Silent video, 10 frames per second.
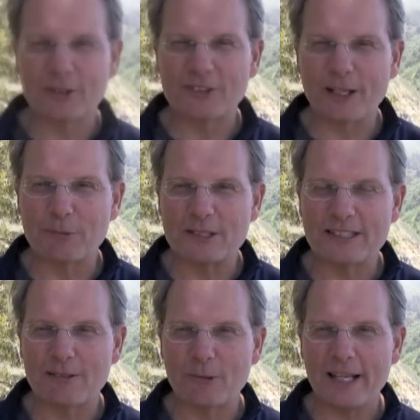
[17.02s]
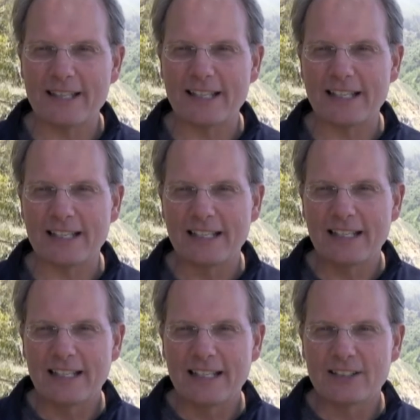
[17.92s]
workshop was the way that
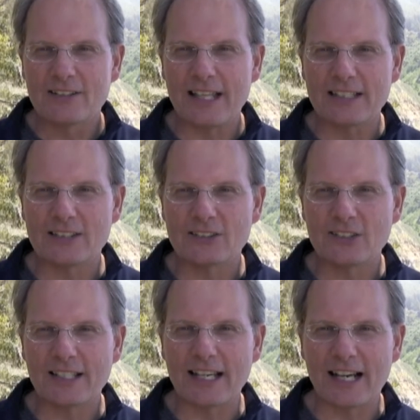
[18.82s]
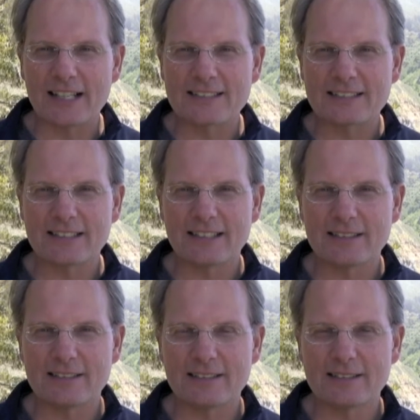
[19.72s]
that she got us
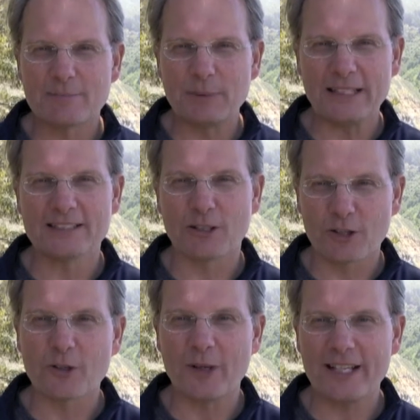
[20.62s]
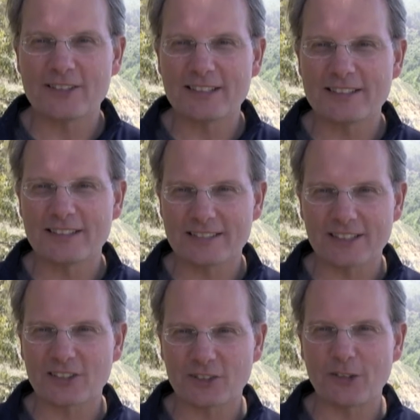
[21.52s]
to be so courageous in
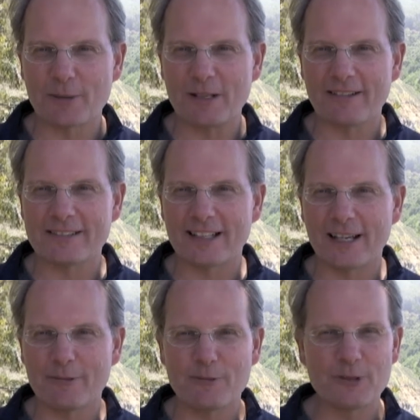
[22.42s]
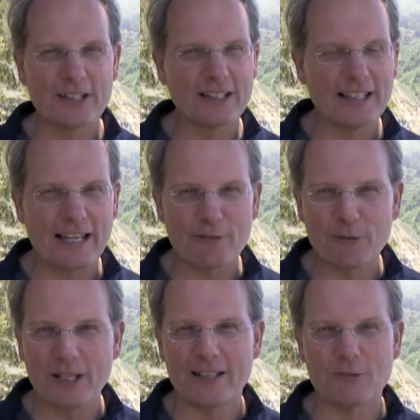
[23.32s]
such a short amount of time. And really,
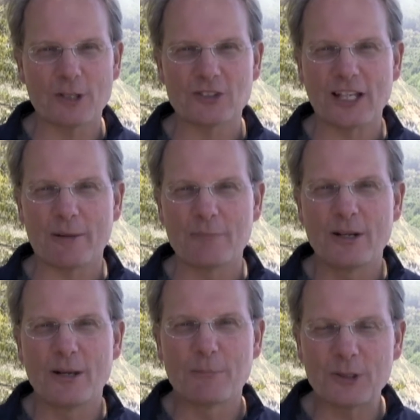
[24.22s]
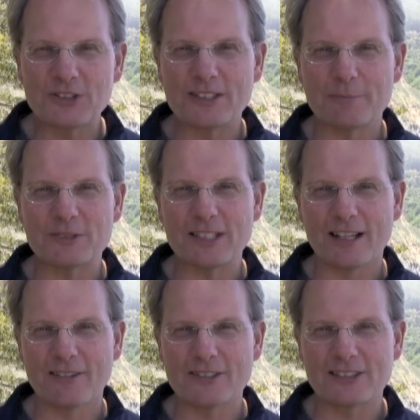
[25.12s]
everyone in the workshop pushed
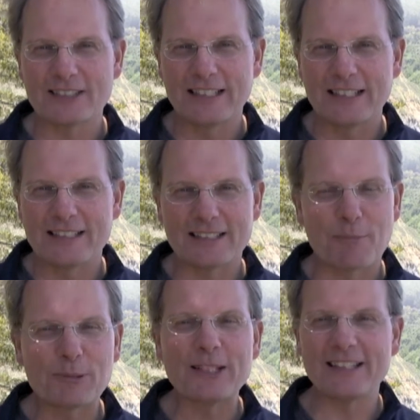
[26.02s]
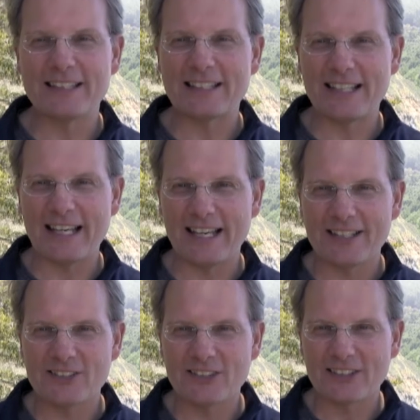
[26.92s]
themselves completely to the
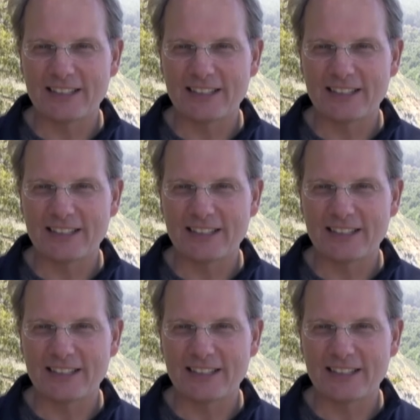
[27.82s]
edge